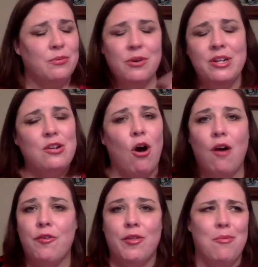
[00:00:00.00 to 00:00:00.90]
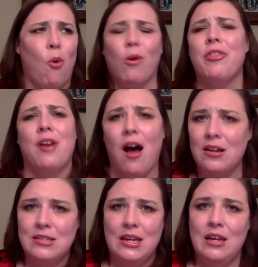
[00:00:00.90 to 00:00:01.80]
We don't need to offer them
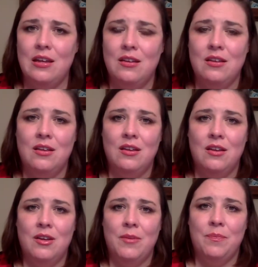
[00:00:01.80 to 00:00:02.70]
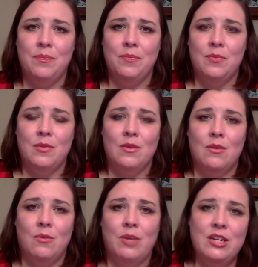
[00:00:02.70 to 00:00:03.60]
orthodoxy.
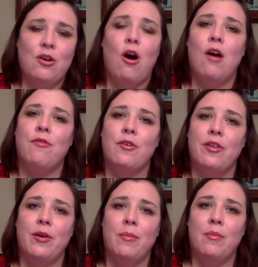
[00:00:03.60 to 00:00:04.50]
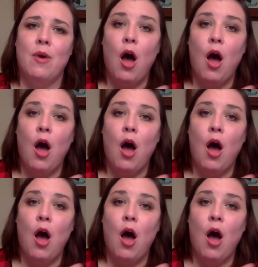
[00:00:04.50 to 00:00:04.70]
We need to offer them